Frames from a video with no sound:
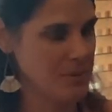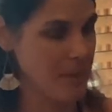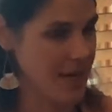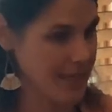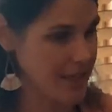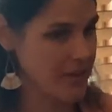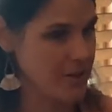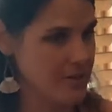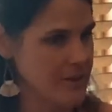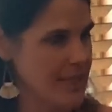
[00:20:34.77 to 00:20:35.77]
my
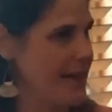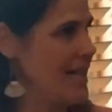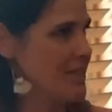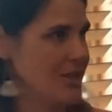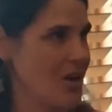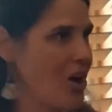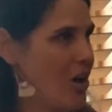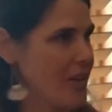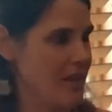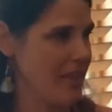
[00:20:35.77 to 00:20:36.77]
kiddos, and that's
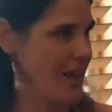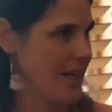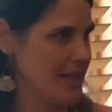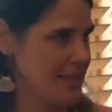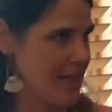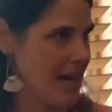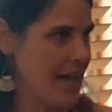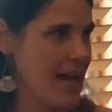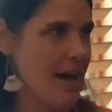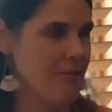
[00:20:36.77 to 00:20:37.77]
all the things that I
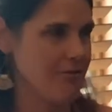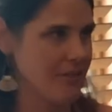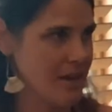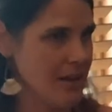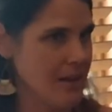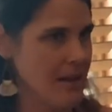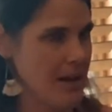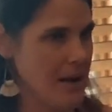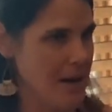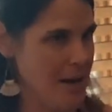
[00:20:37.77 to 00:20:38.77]
have
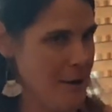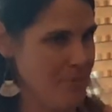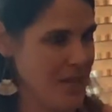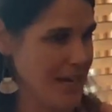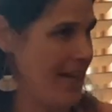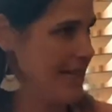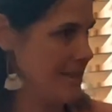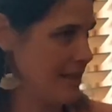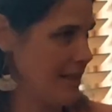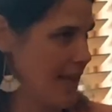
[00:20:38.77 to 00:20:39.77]
that I
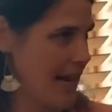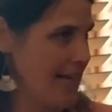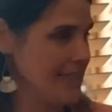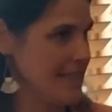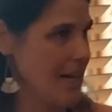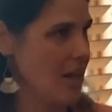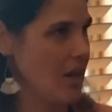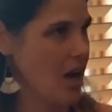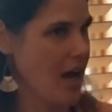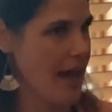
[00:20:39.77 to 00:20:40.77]

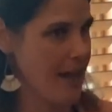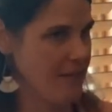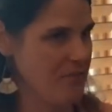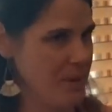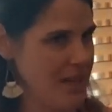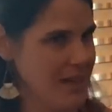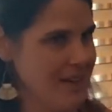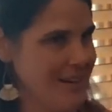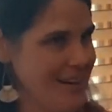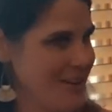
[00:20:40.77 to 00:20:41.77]
sell have
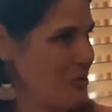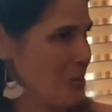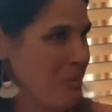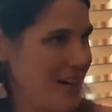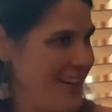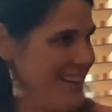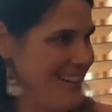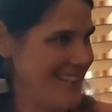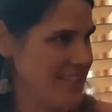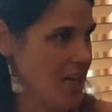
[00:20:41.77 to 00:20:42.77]
been incorporated
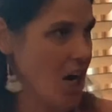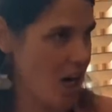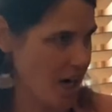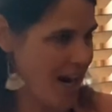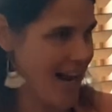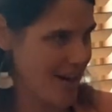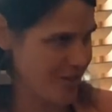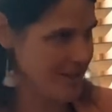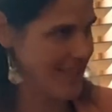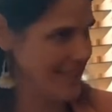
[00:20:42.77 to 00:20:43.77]
into our
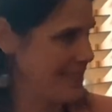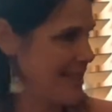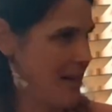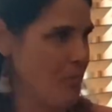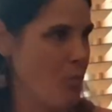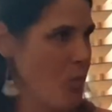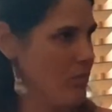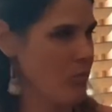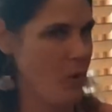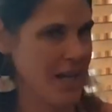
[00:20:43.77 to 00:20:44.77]
house in some
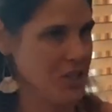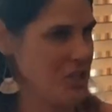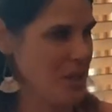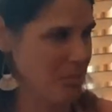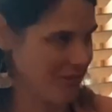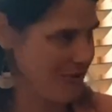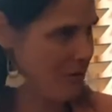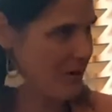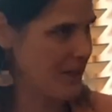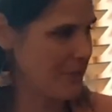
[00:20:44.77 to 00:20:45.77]
way, shape, or
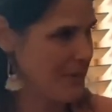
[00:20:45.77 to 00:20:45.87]
form.